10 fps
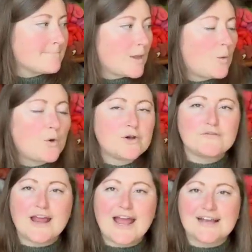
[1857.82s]
if I
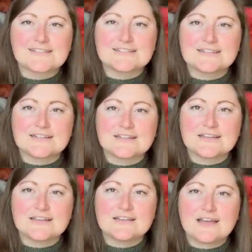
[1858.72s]

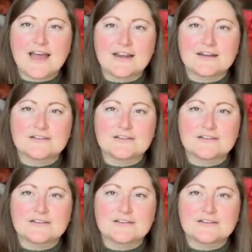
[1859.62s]
accidentally added it